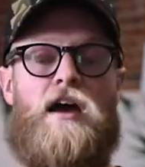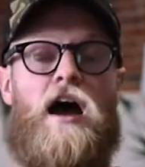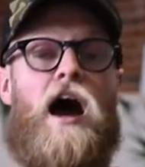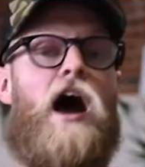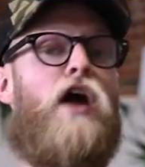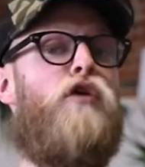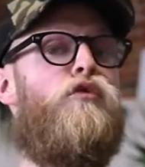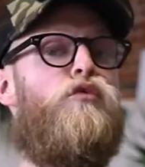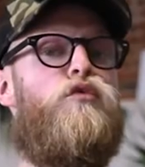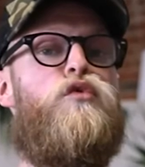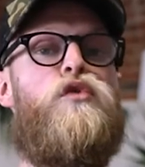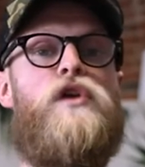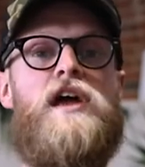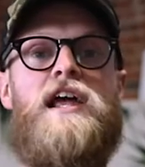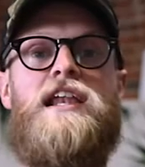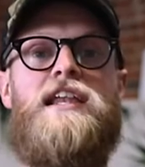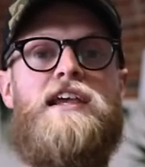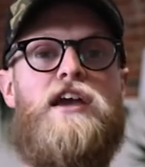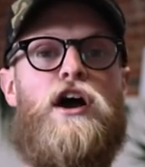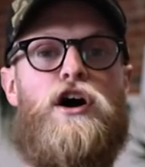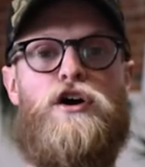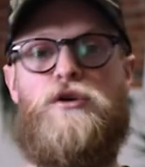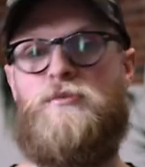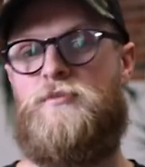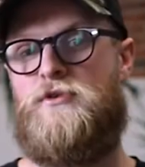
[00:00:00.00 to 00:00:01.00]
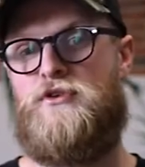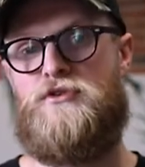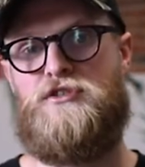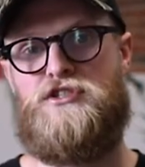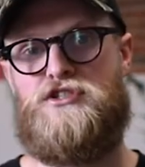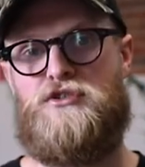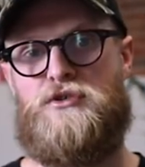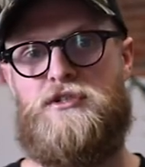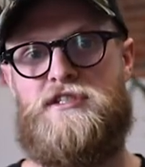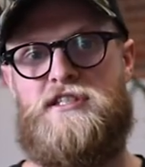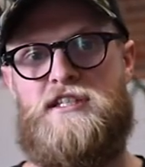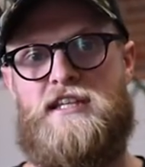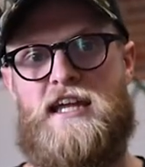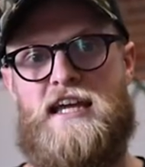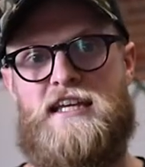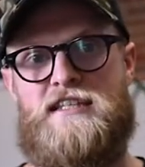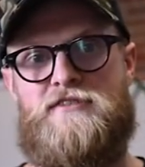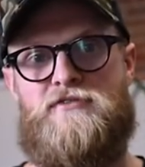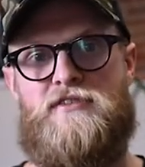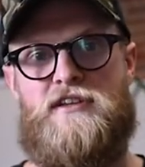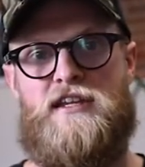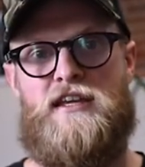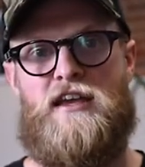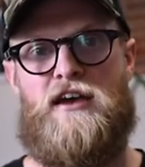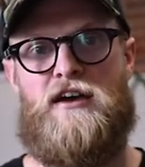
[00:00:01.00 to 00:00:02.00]
I really hope you enjoyed today's
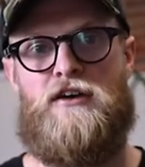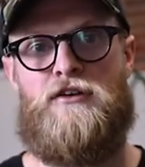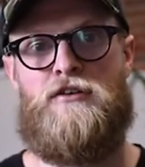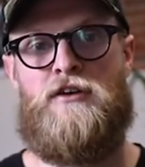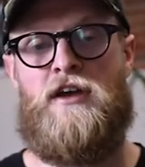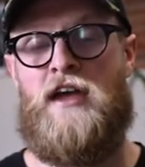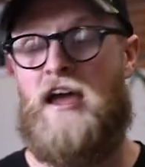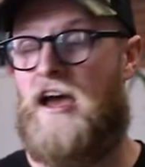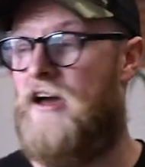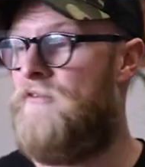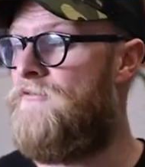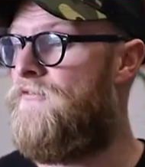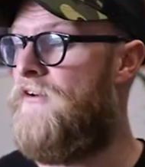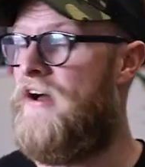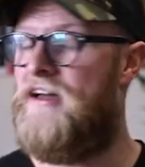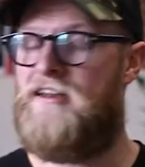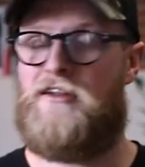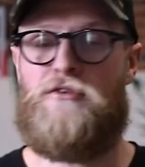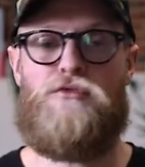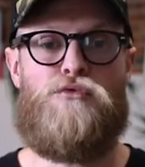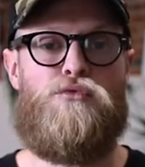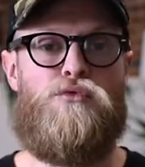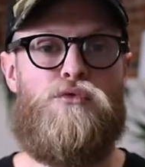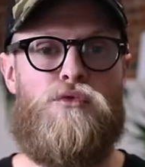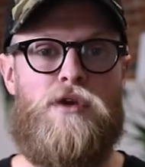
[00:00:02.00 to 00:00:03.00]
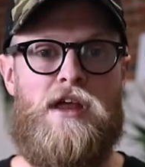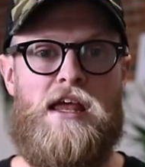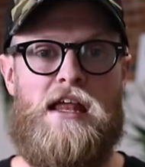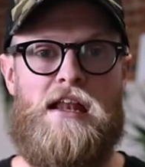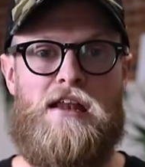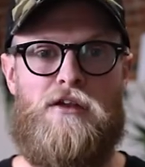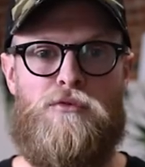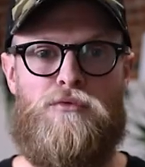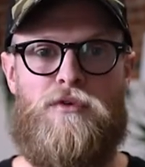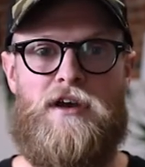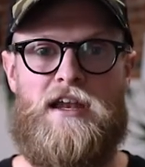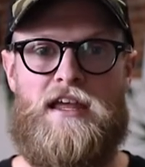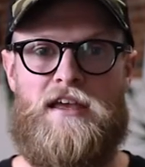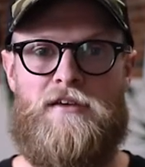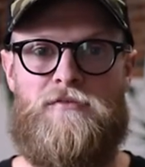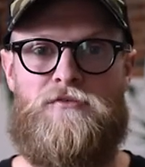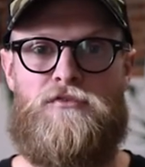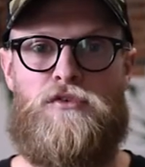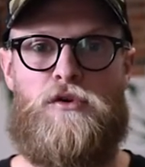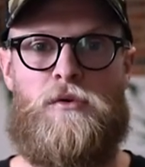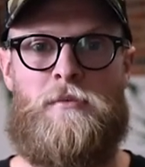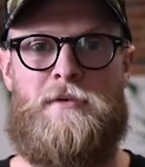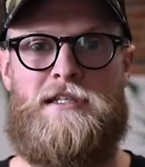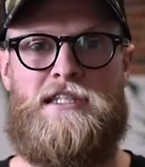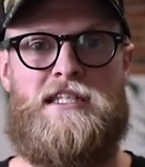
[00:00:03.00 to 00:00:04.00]
video and found it really, really
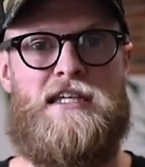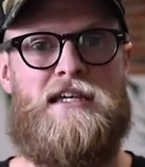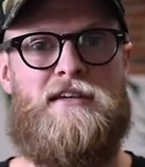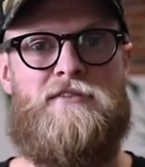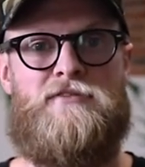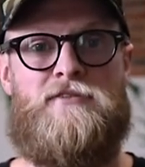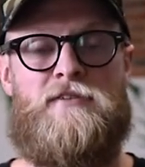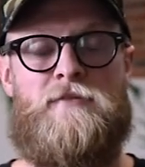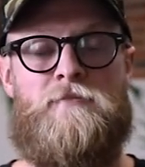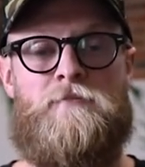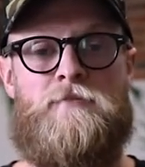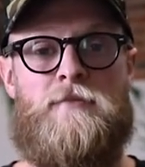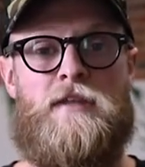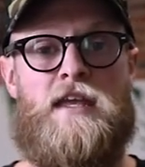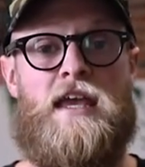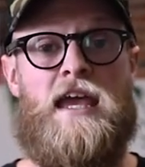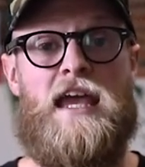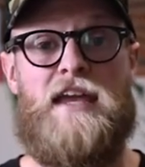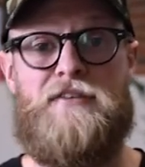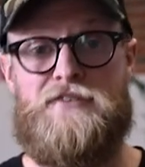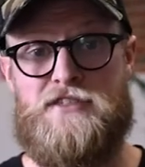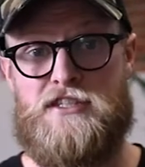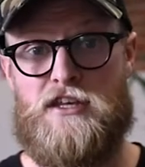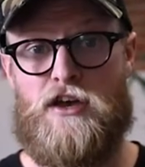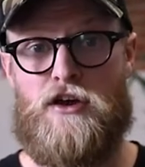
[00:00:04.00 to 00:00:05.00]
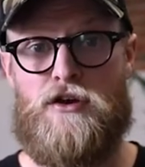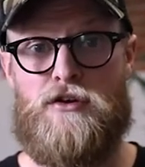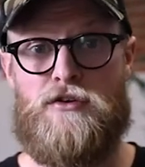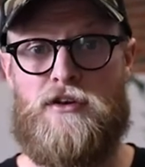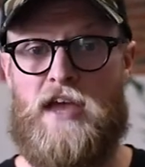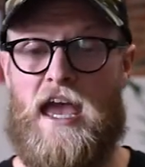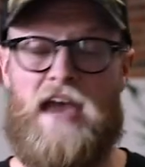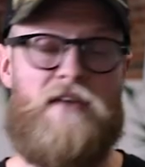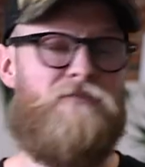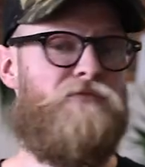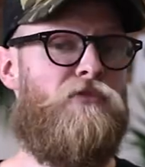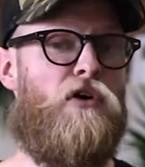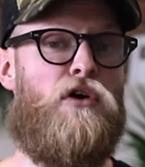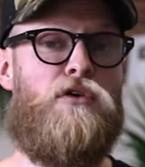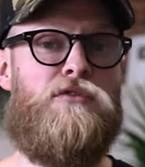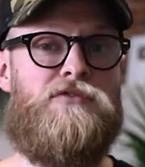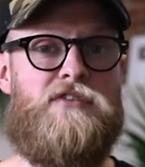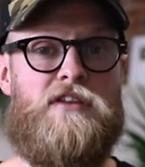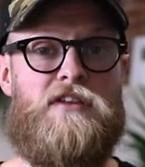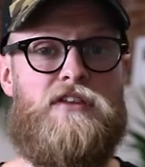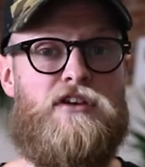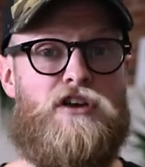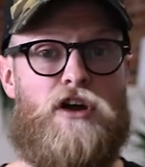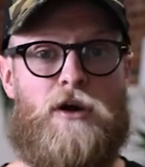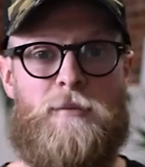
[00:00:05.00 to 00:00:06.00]
informative. If so, get involved
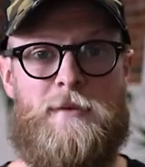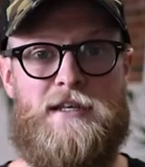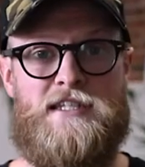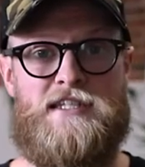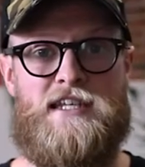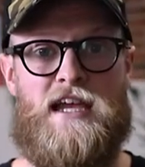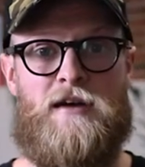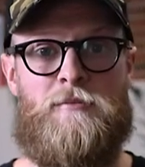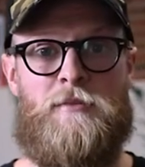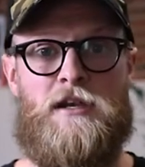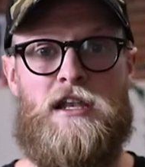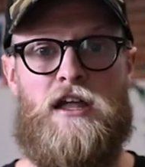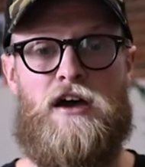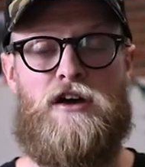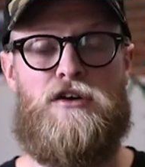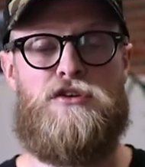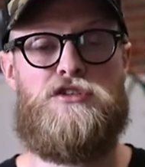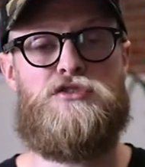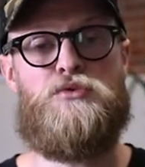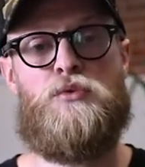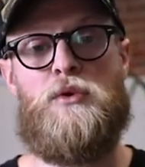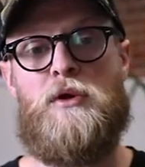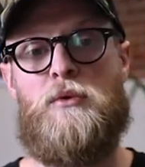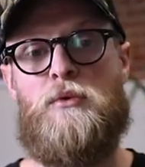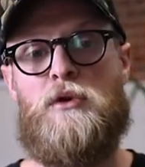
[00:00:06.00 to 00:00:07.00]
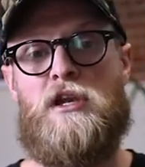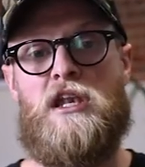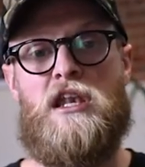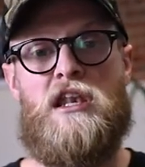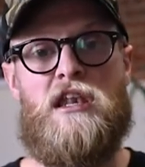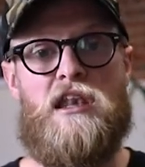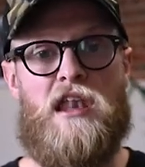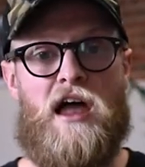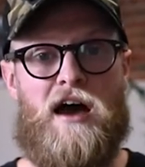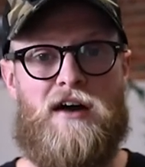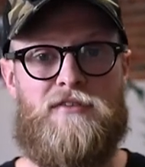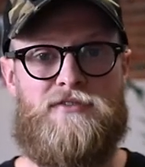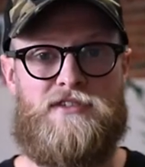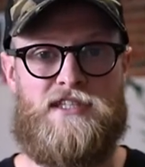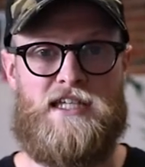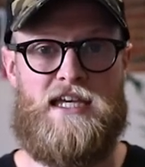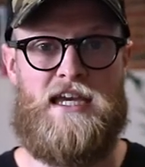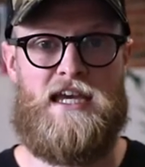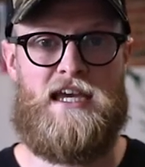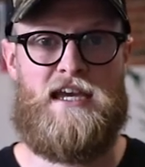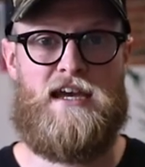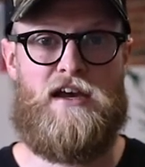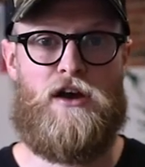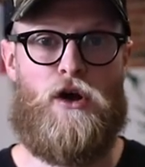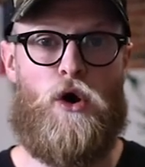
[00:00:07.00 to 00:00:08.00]
in the comments down below, as we would love to
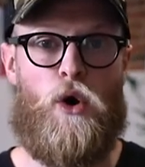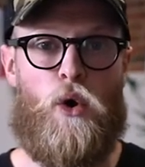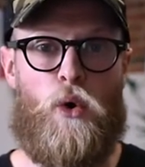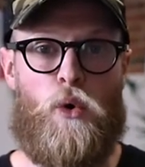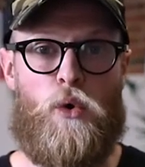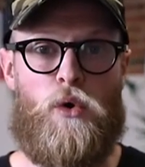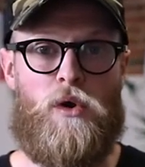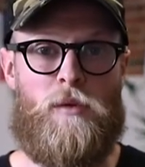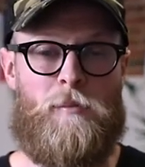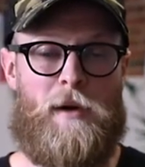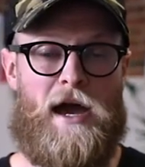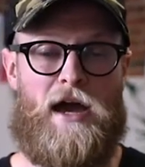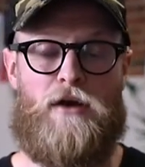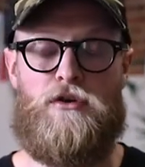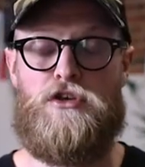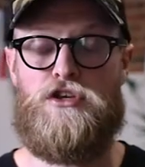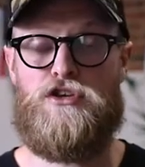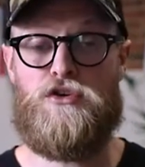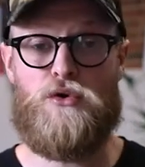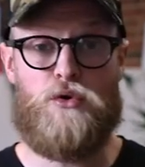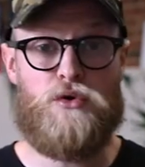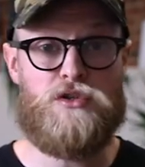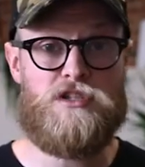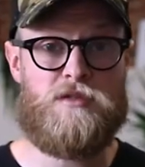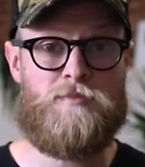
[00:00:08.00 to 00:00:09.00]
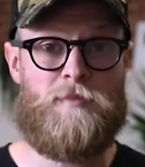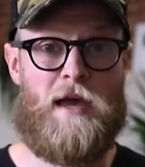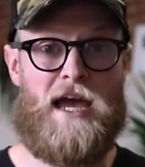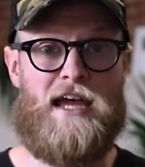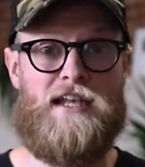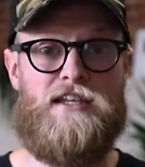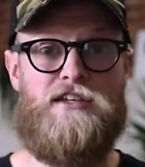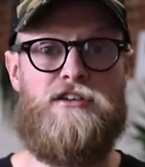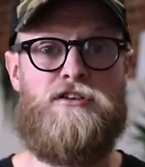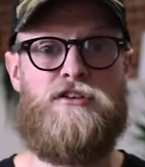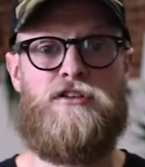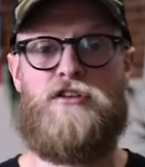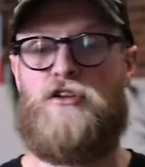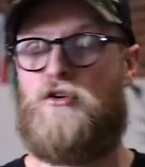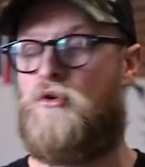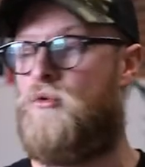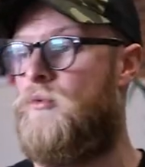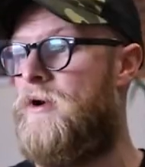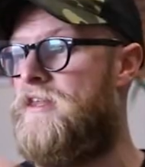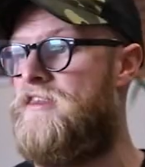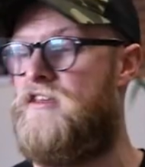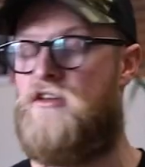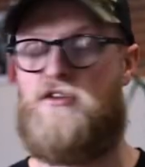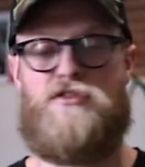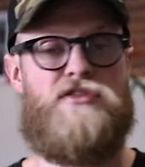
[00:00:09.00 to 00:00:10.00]
hear all about your Spaniel, or
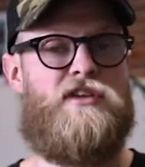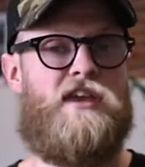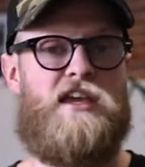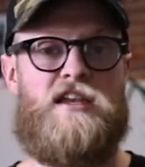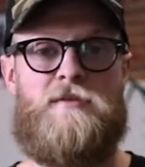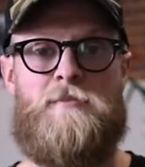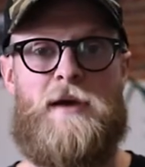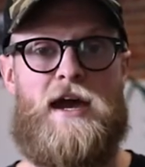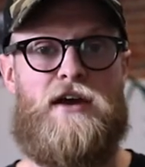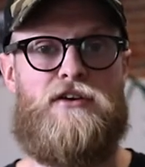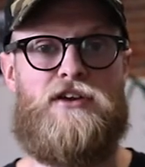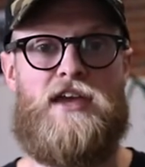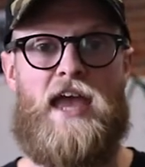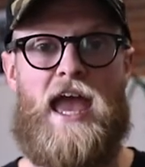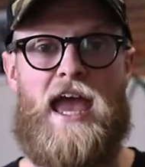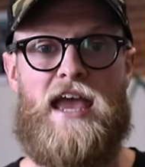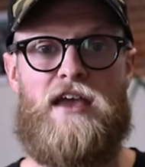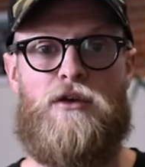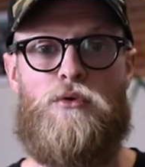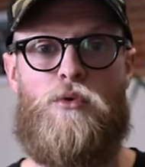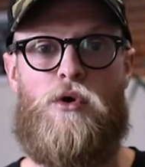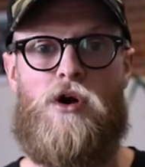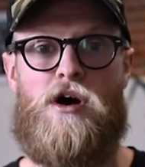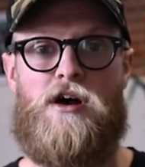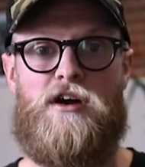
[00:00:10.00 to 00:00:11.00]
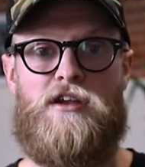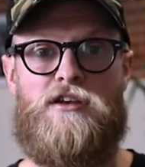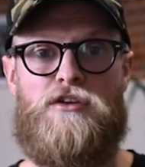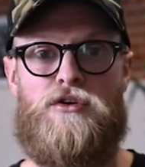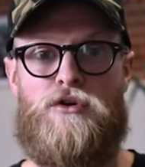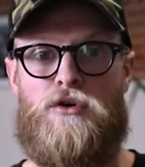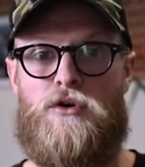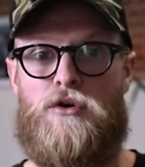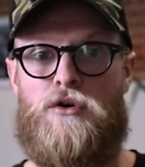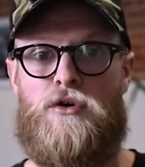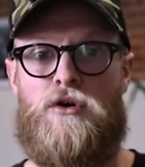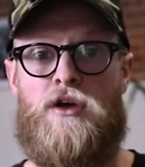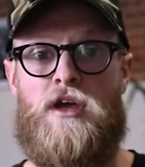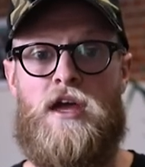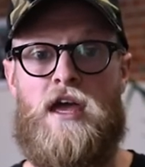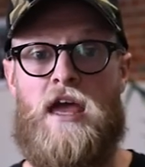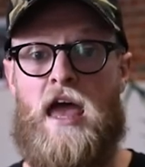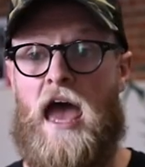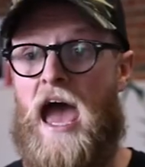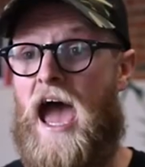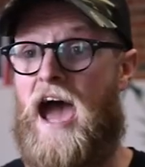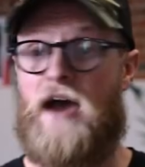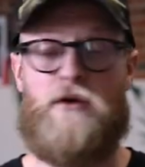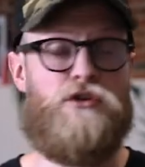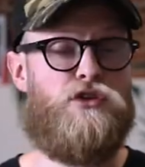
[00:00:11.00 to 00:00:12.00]
whether you're thinking about getting one, or
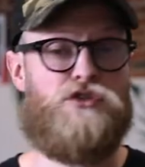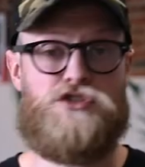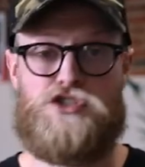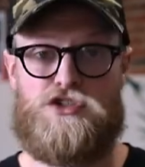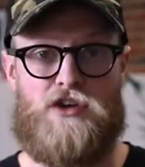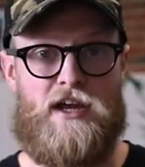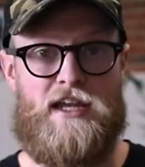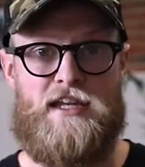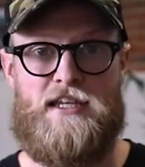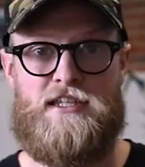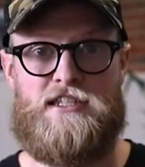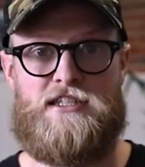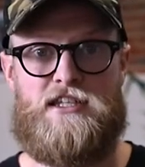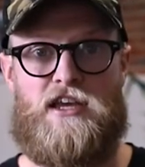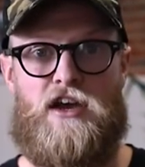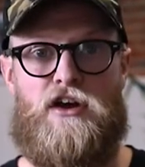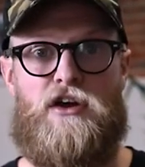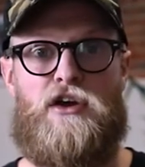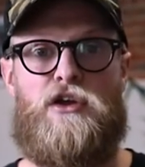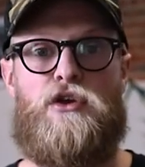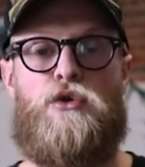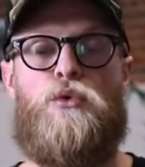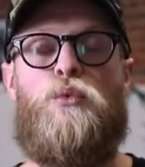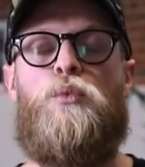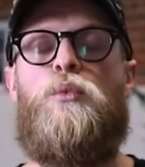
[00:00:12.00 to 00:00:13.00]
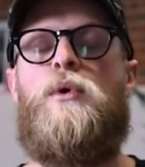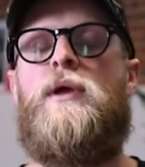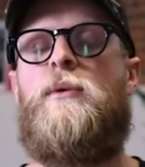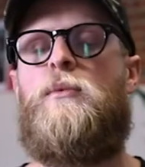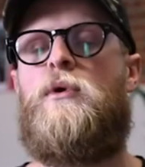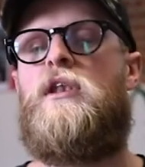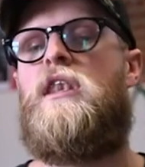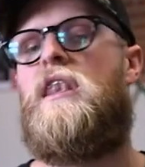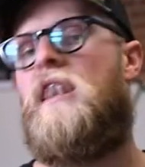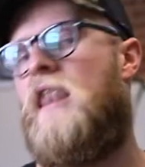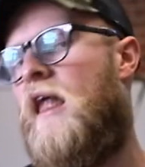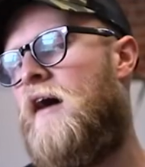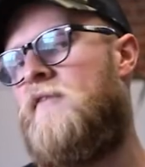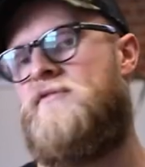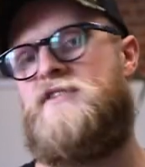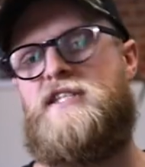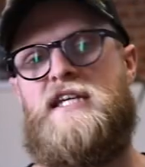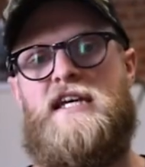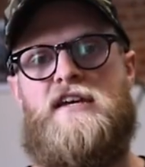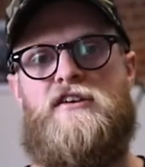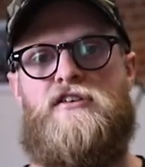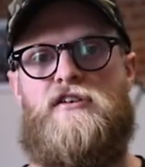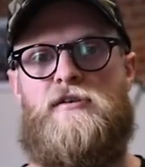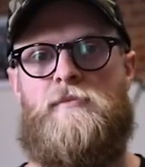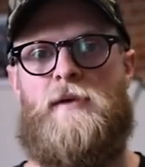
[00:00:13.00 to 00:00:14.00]
how your training's going. We would love to
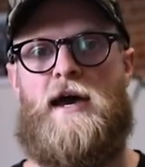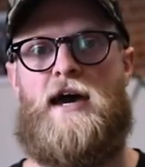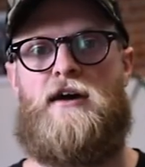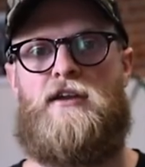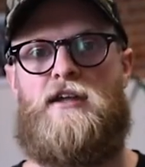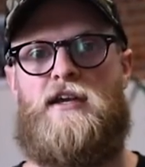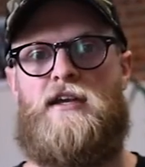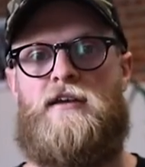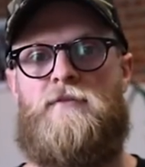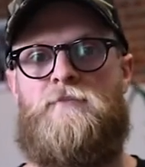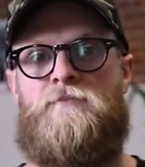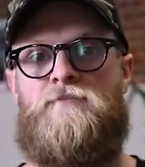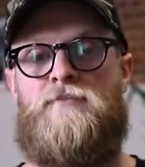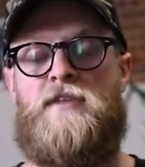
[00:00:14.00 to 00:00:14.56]
hear about it.